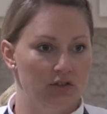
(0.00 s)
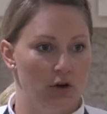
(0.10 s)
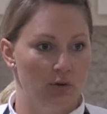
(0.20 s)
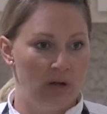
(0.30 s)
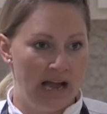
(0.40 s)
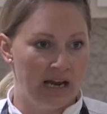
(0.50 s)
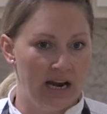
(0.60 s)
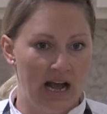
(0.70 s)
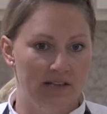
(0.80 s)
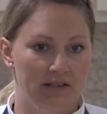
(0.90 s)
So I can
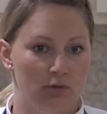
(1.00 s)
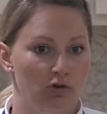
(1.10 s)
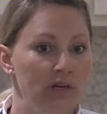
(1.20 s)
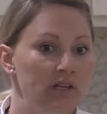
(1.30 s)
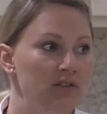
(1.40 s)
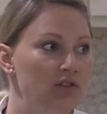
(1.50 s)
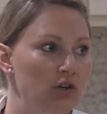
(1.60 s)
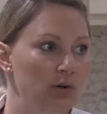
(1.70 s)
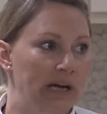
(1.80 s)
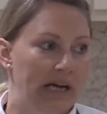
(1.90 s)
add some greens
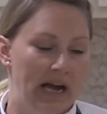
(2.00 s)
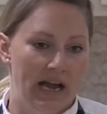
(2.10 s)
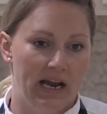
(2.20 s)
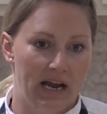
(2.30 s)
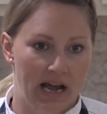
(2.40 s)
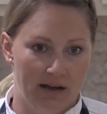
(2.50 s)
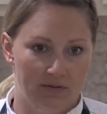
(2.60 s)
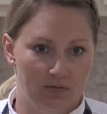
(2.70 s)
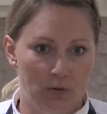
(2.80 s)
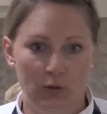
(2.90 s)
to it. I can have
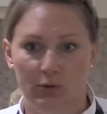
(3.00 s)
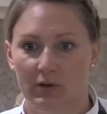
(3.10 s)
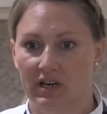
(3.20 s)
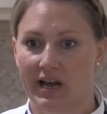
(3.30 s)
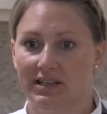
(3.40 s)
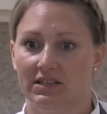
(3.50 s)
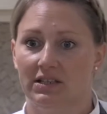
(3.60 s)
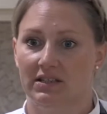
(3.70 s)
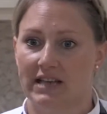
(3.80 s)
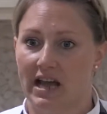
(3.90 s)
fruit, nuts
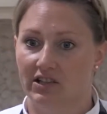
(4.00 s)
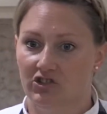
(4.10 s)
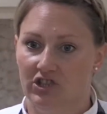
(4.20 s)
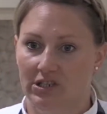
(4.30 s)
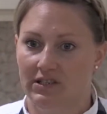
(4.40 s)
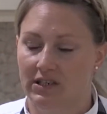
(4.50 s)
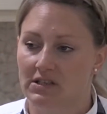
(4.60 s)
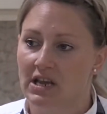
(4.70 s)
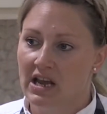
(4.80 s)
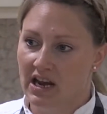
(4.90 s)
in the salad, cheeses.
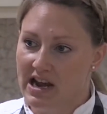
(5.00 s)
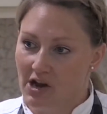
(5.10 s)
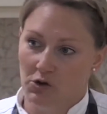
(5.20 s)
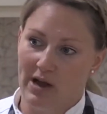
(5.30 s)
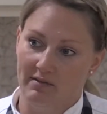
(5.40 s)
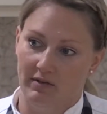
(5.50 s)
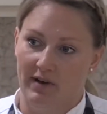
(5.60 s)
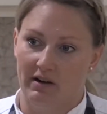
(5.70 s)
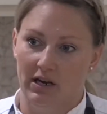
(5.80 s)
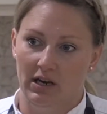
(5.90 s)
And now you have a
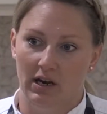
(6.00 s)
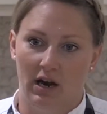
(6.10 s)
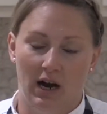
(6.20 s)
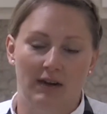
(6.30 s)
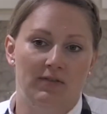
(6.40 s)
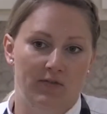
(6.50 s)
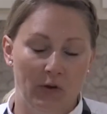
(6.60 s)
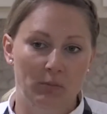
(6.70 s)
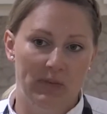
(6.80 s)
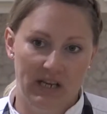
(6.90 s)
very
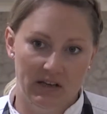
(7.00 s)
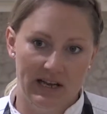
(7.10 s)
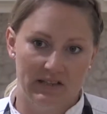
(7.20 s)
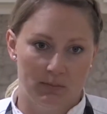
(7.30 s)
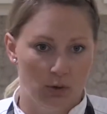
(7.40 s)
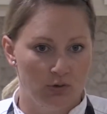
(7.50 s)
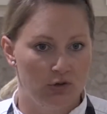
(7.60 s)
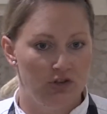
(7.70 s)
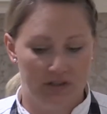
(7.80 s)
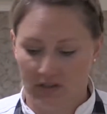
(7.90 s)
full meal as opposed
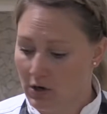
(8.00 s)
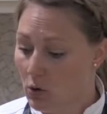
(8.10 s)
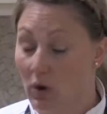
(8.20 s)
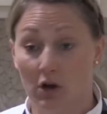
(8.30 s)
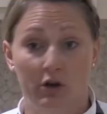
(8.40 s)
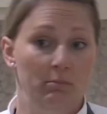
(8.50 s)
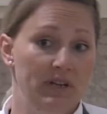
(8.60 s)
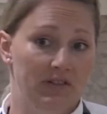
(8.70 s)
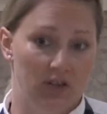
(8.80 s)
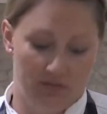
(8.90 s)
to just what could
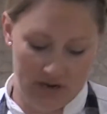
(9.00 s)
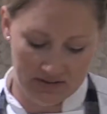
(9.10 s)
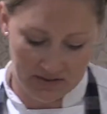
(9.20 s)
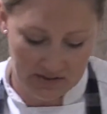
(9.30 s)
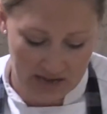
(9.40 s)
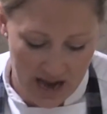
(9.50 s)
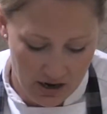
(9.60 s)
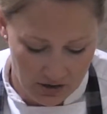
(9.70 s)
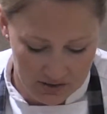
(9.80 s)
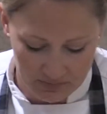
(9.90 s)
be served as a
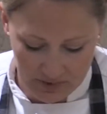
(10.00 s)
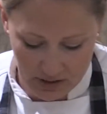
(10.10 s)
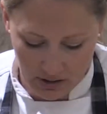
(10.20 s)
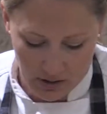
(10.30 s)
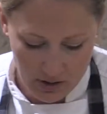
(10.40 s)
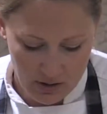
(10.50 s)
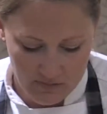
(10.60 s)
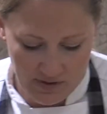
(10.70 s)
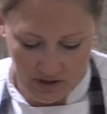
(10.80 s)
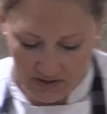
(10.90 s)
snack or something
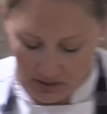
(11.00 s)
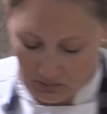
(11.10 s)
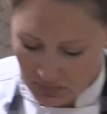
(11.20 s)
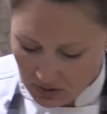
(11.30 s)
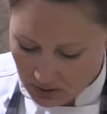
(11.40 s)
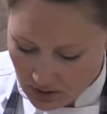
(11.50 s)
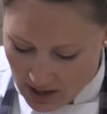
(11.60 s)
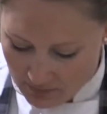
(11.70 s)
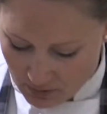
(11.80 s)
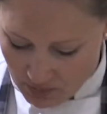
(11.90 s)
very simple
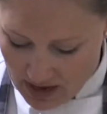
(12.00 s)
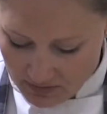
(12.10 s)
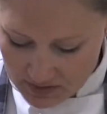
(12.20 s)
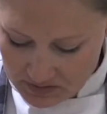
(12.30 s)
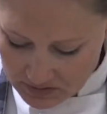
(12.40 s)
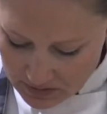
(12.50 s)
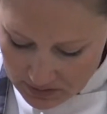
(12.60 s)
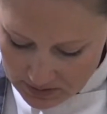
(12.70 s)
for breakfast.